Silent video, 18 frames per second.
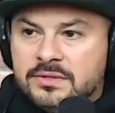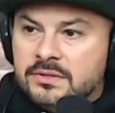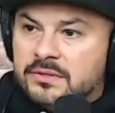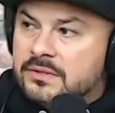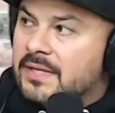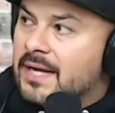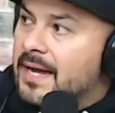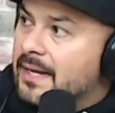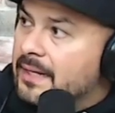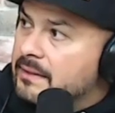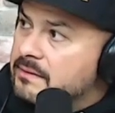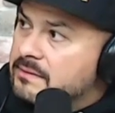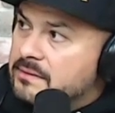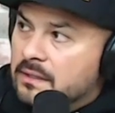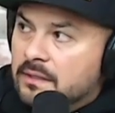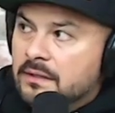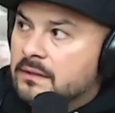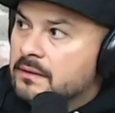you guys,
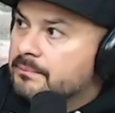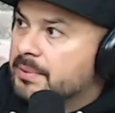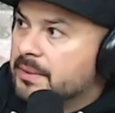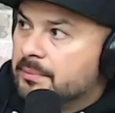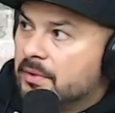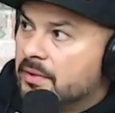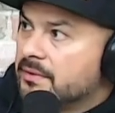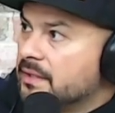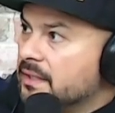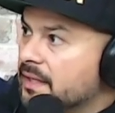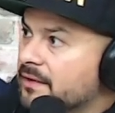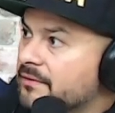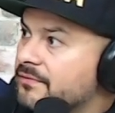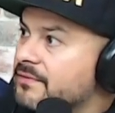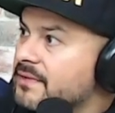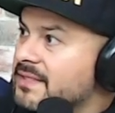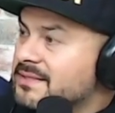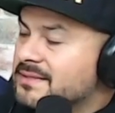people on the
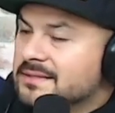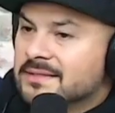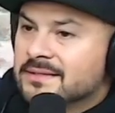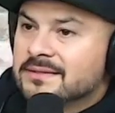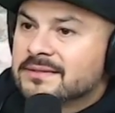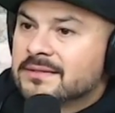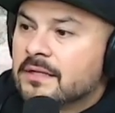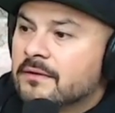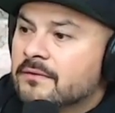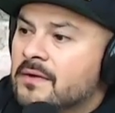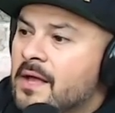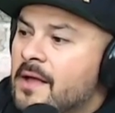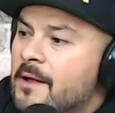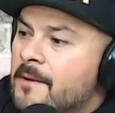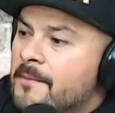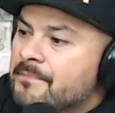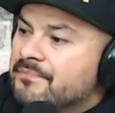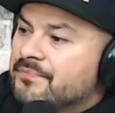left listening and stuff.
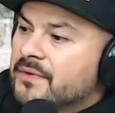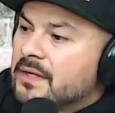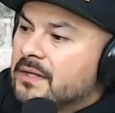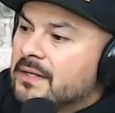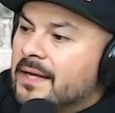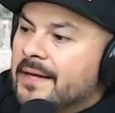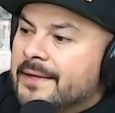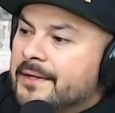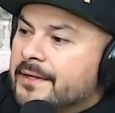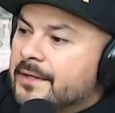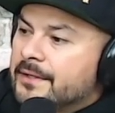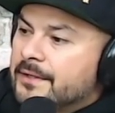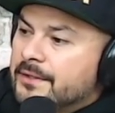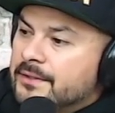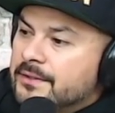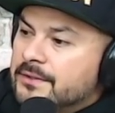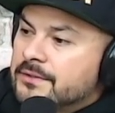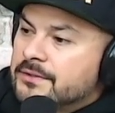Like,
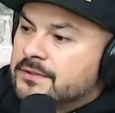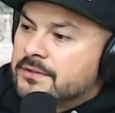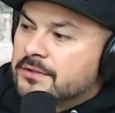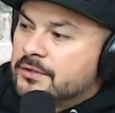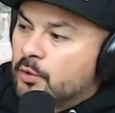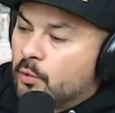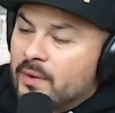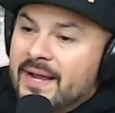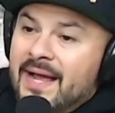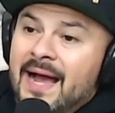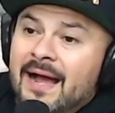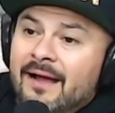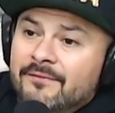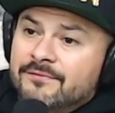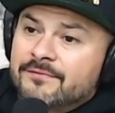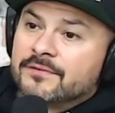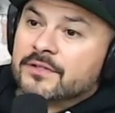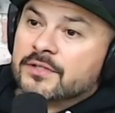the way
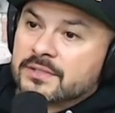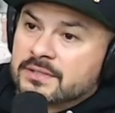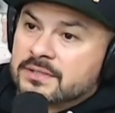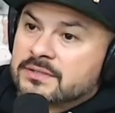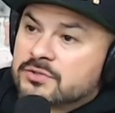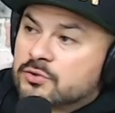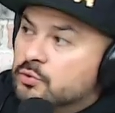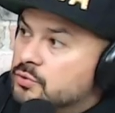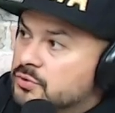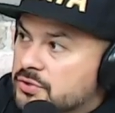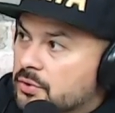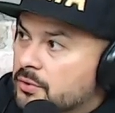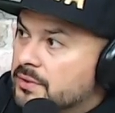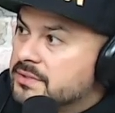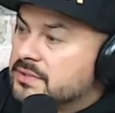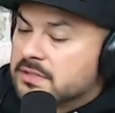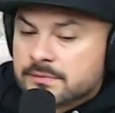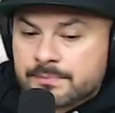I've looked at school
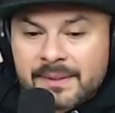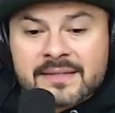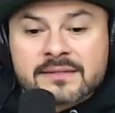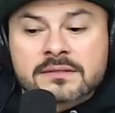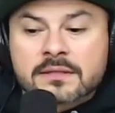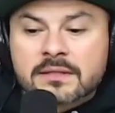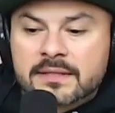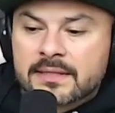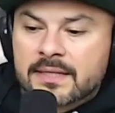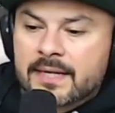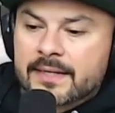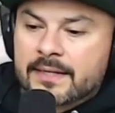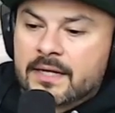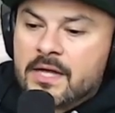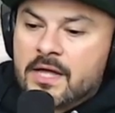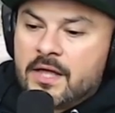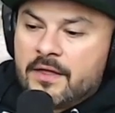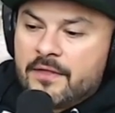choice is basically like
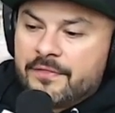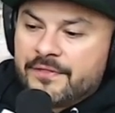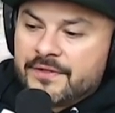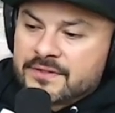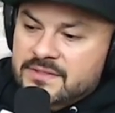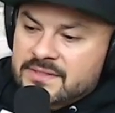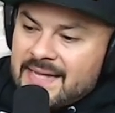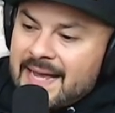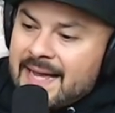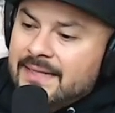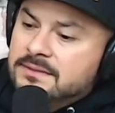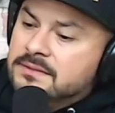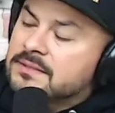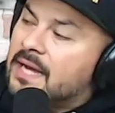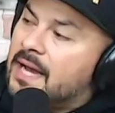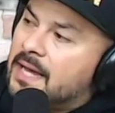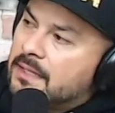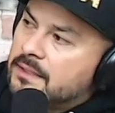the tax
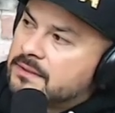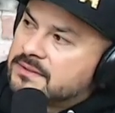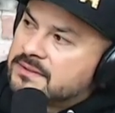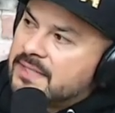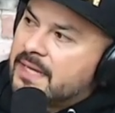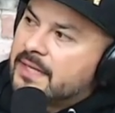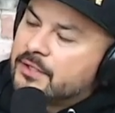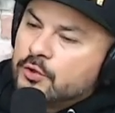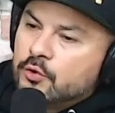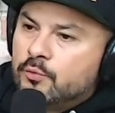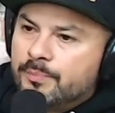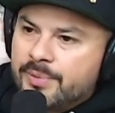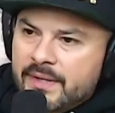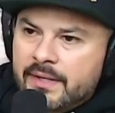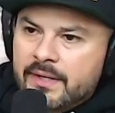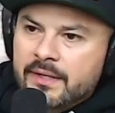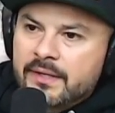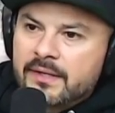dollars that you
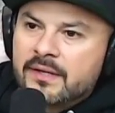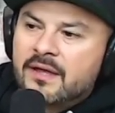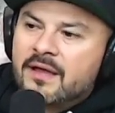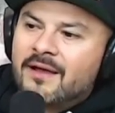pay